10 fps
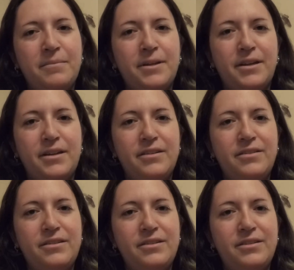
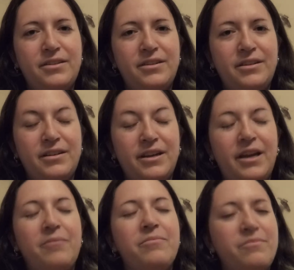but
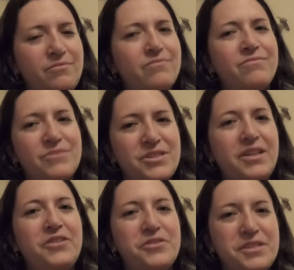I'm
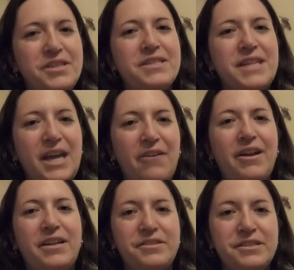still interested to see how
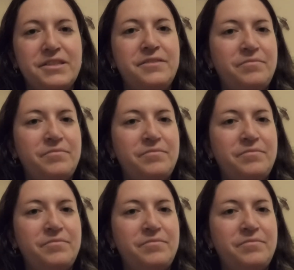it ends.